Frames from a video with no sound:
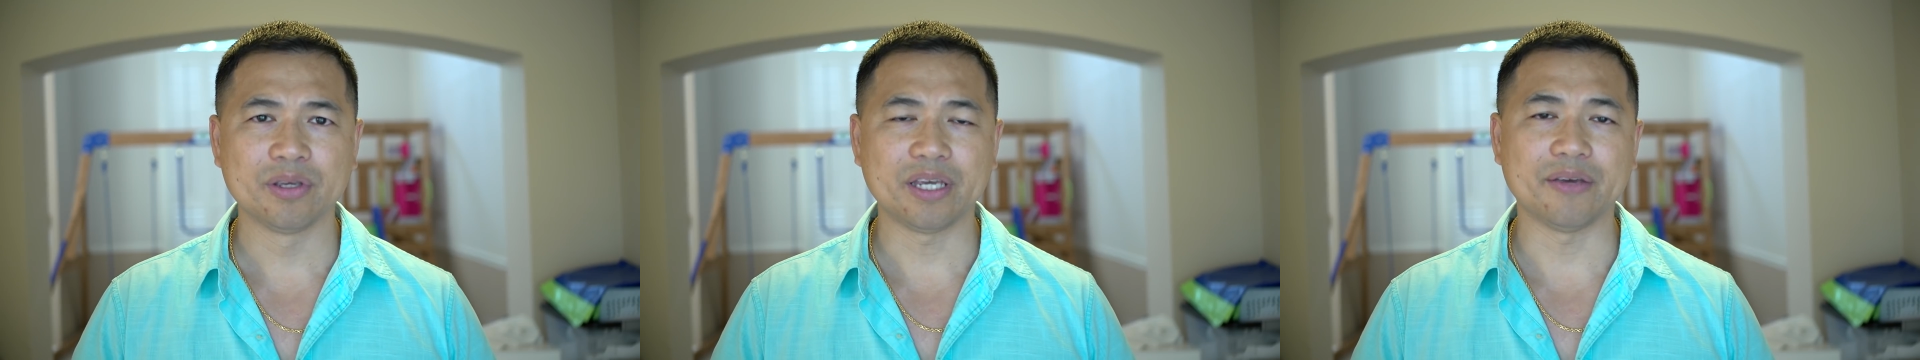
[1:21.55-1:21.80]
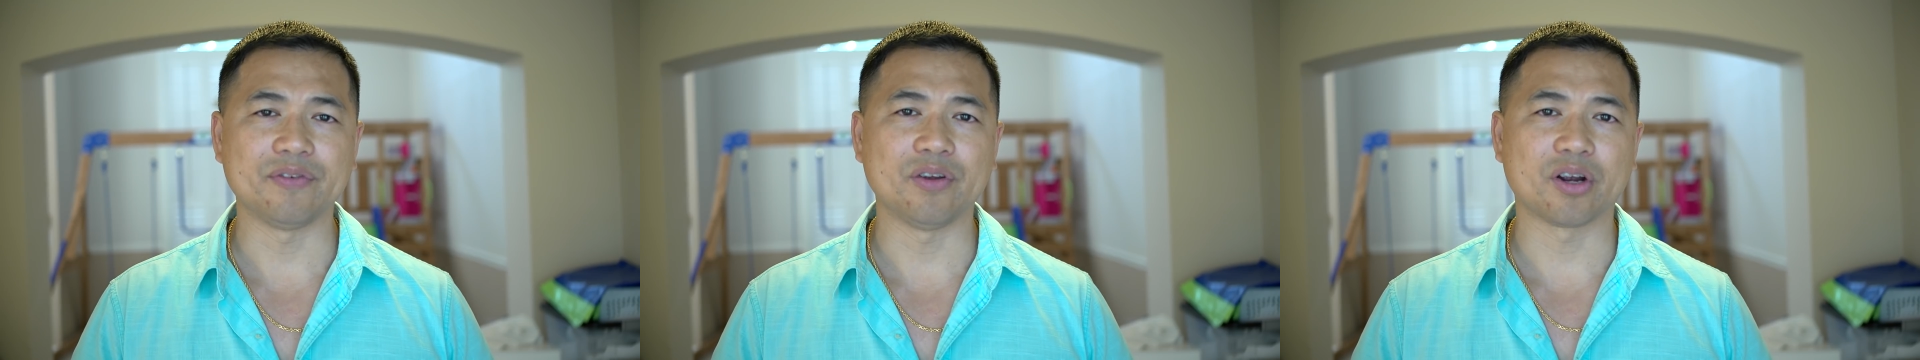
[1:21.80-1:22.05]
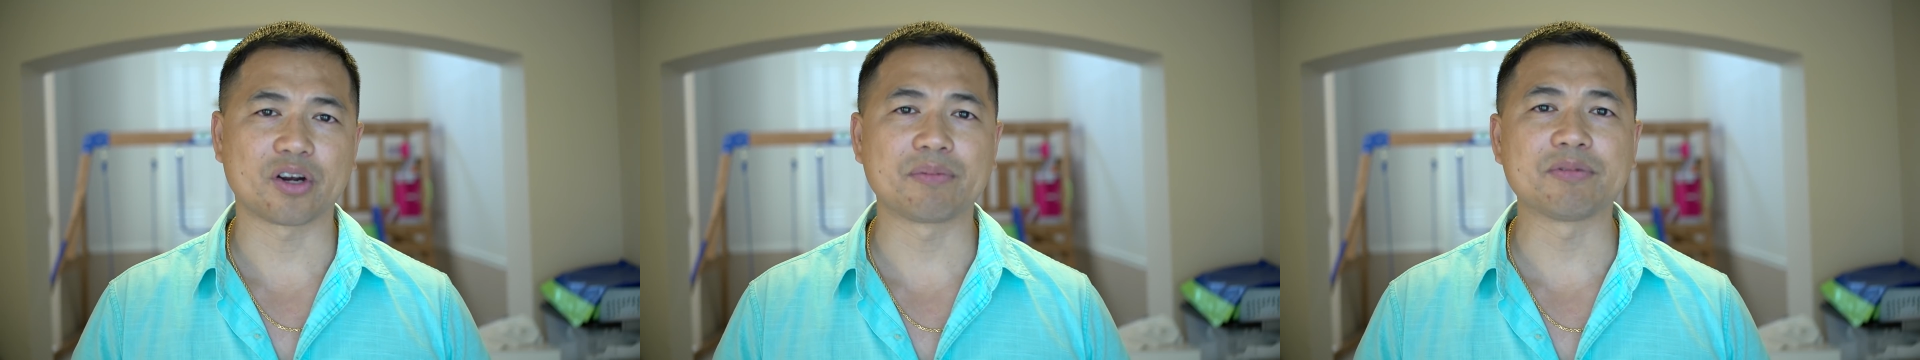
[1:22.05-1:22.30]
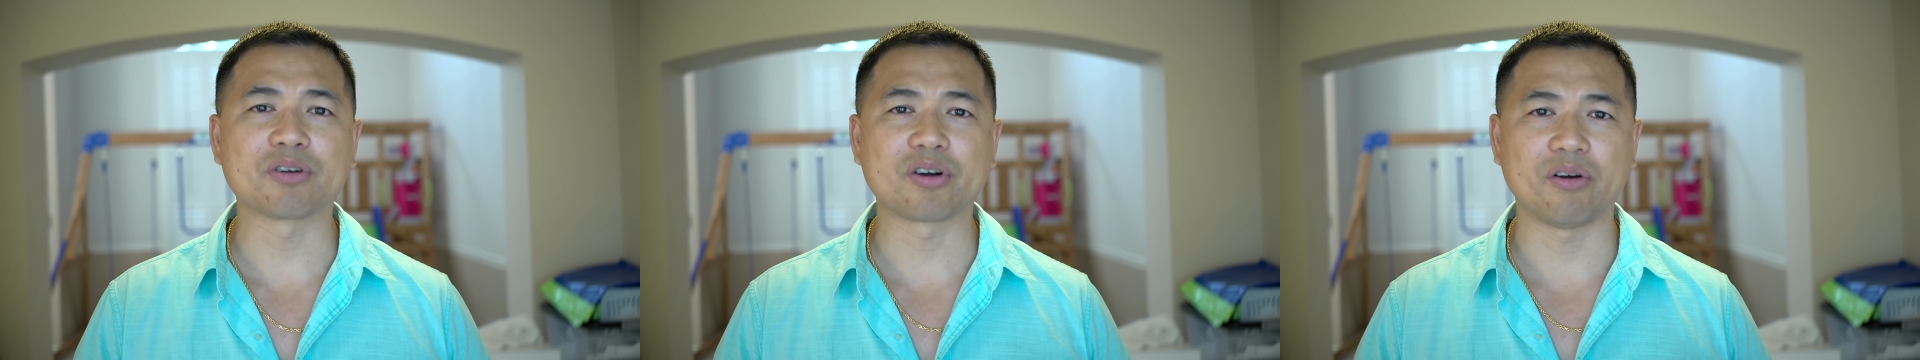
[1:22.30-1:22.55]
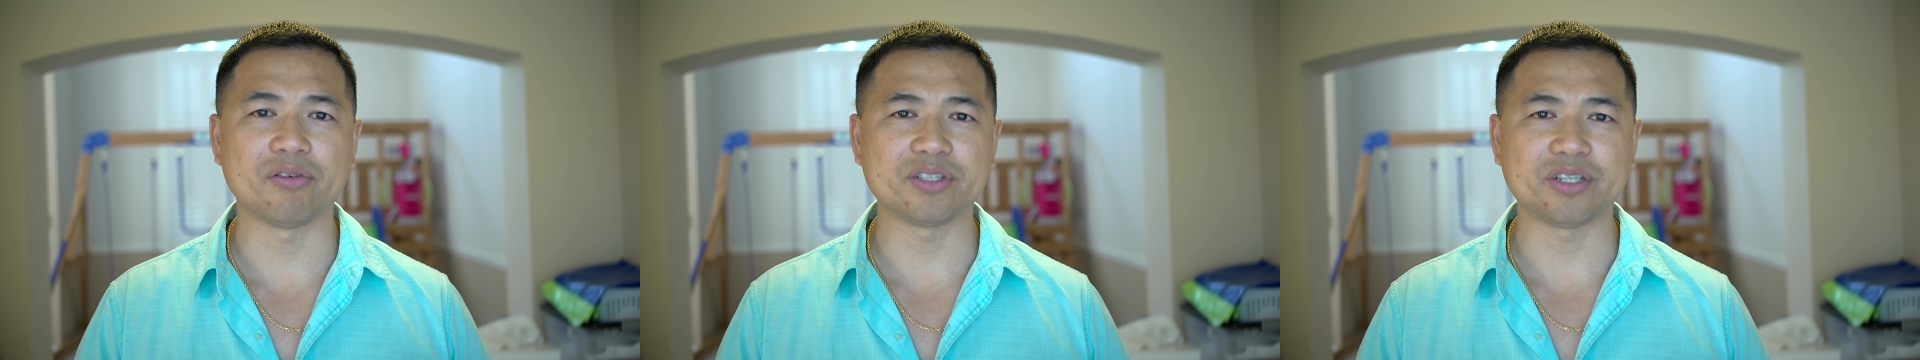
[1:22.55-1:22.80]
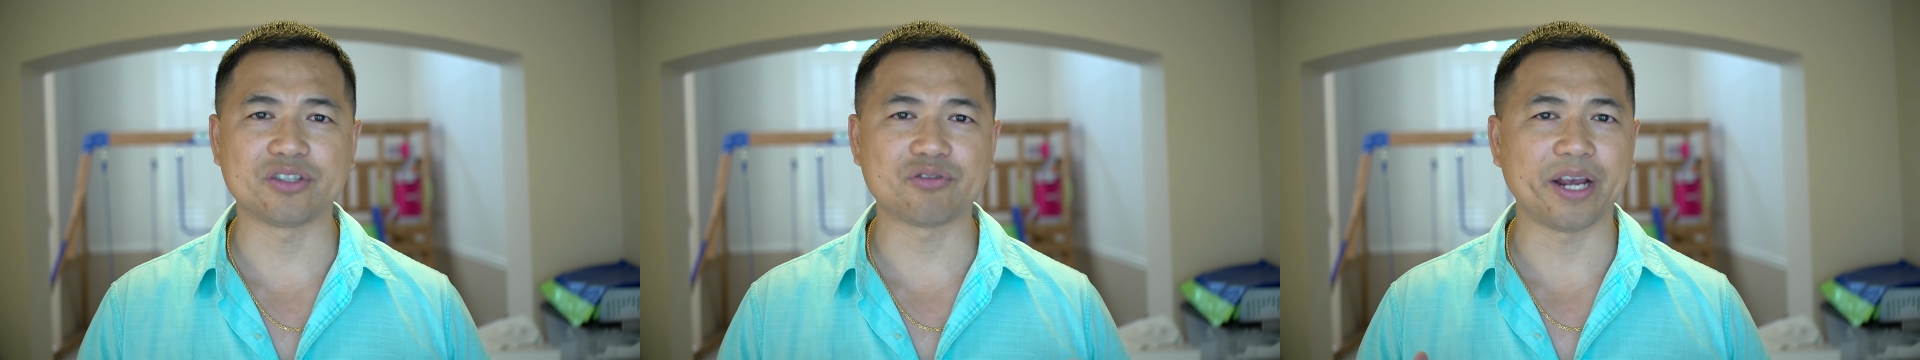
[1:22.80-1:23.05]
if you're a
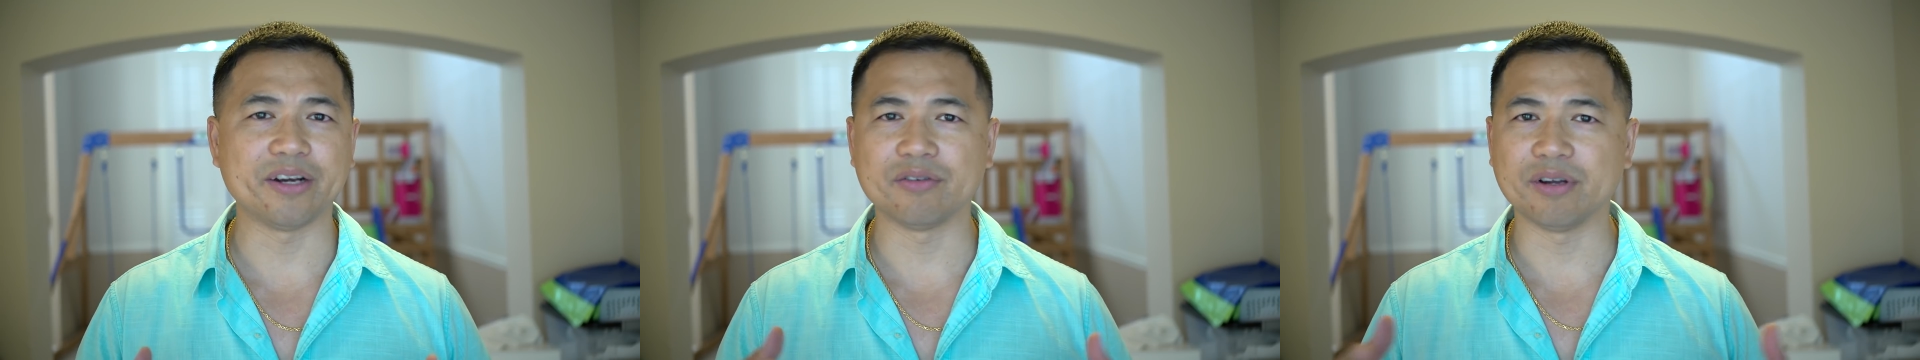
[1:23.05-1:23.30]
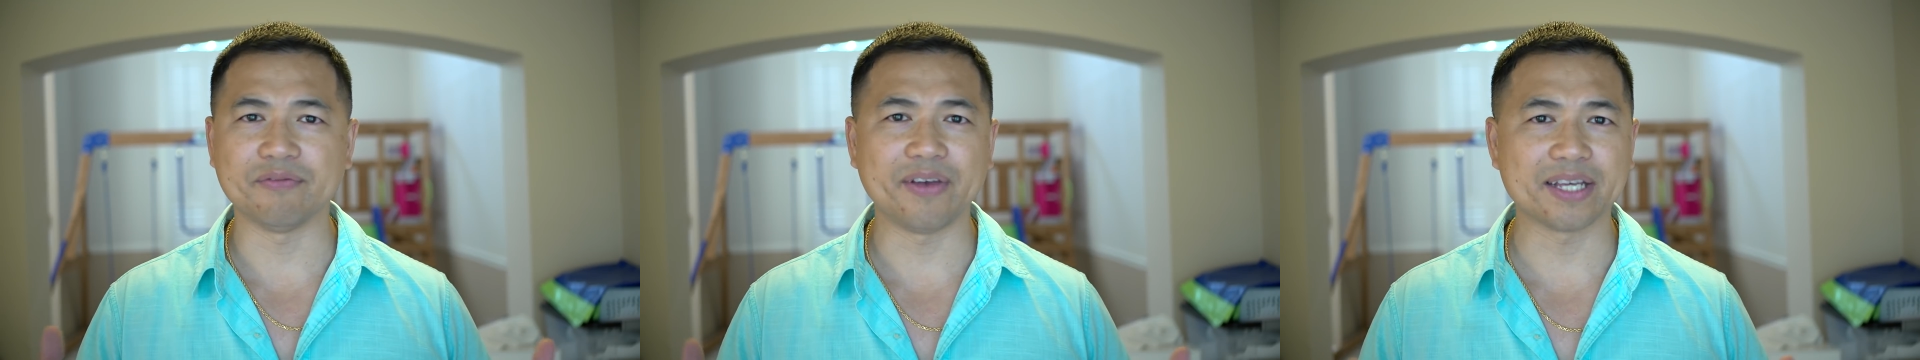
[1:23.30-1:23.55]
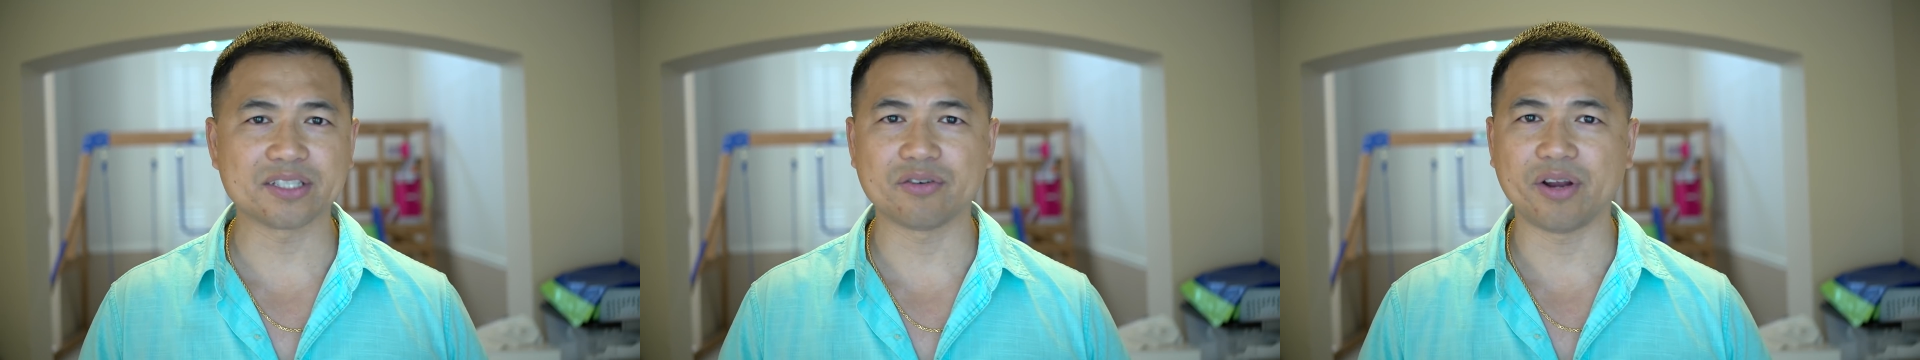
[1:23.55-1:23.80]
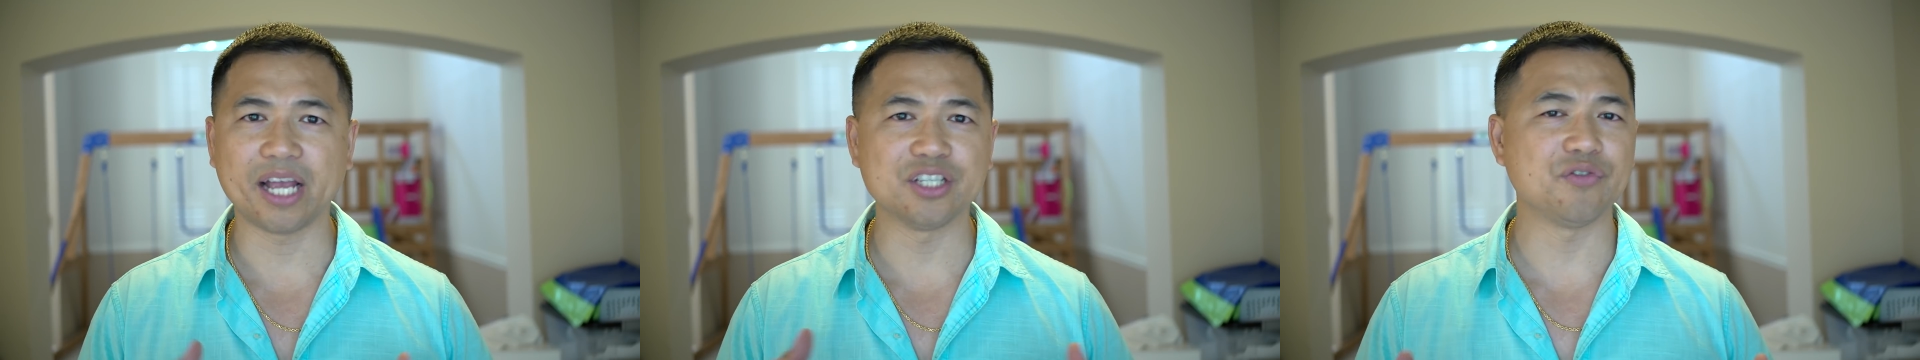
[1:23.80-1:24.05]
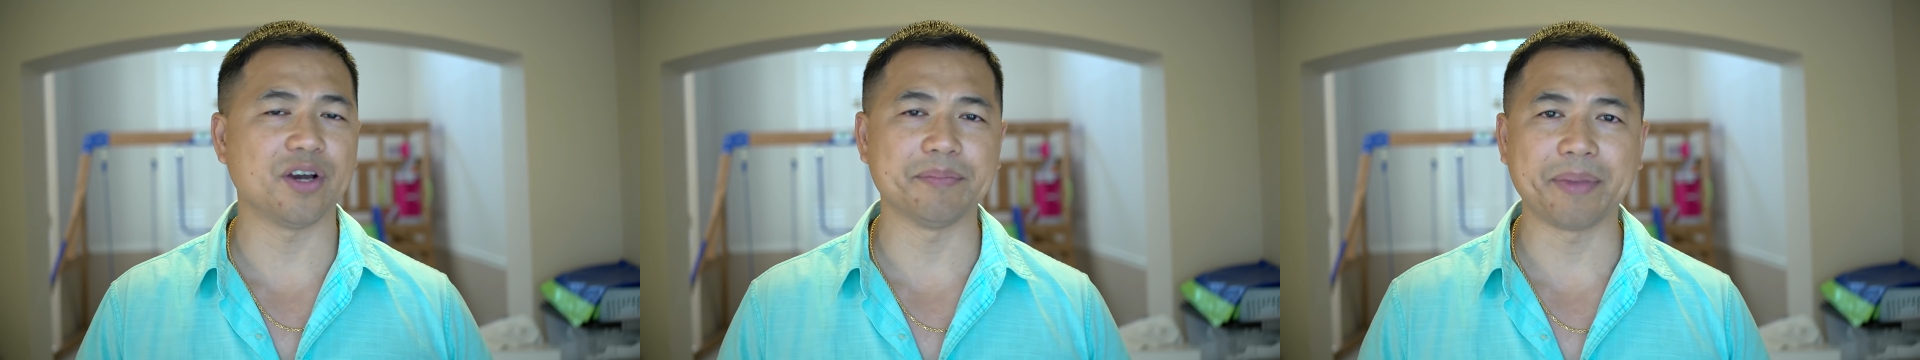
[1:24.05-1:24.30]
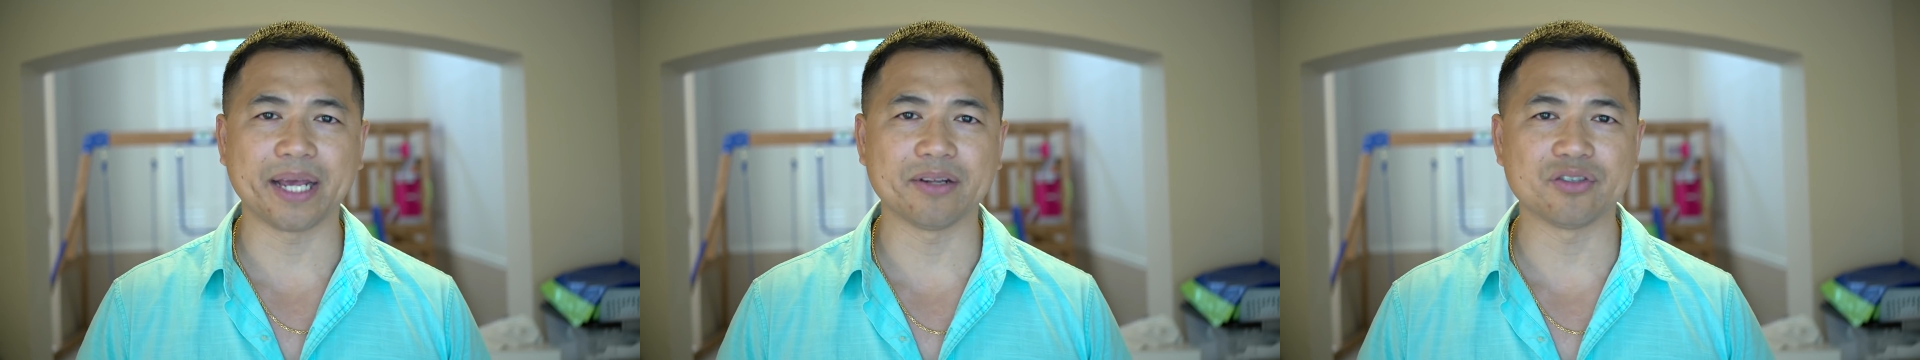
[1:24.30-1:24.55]
cryptocurrency trader, investor, hedge fund
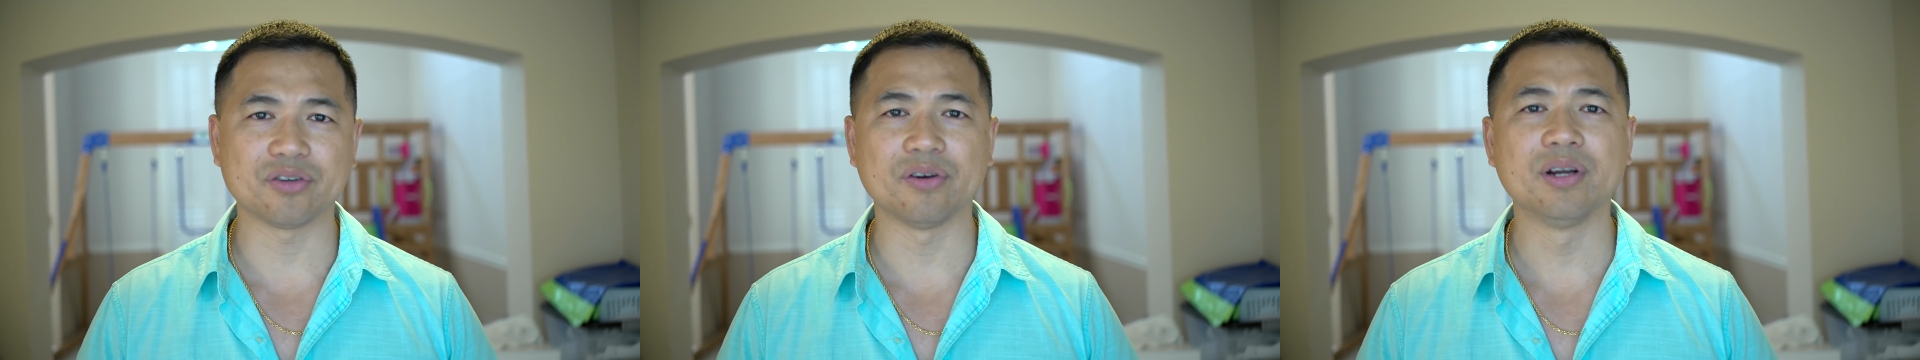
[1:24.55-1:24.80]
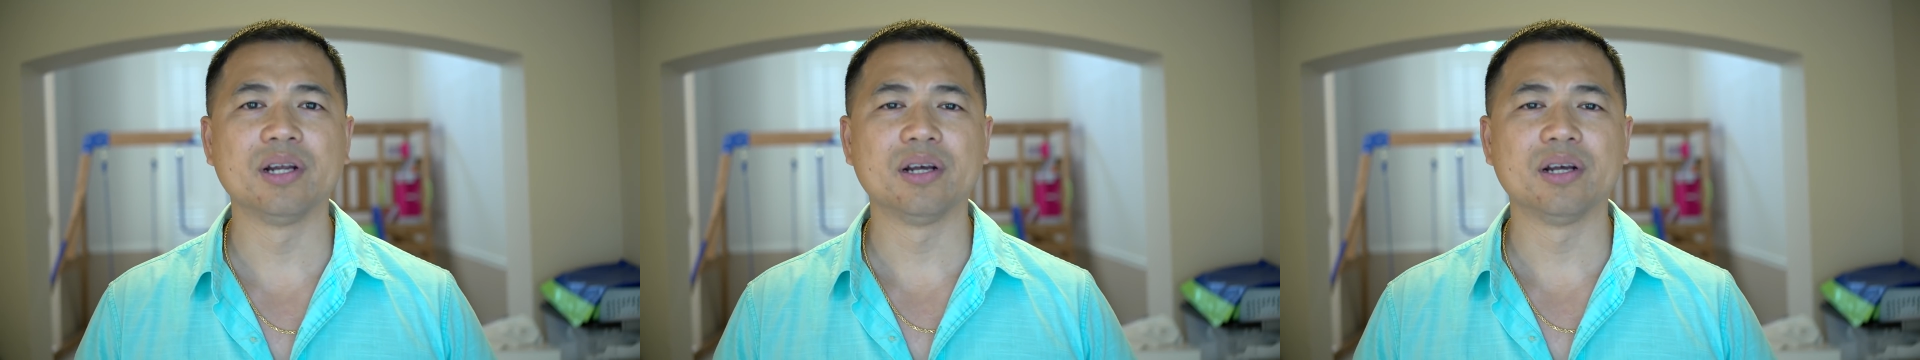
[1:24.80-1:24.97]
manager,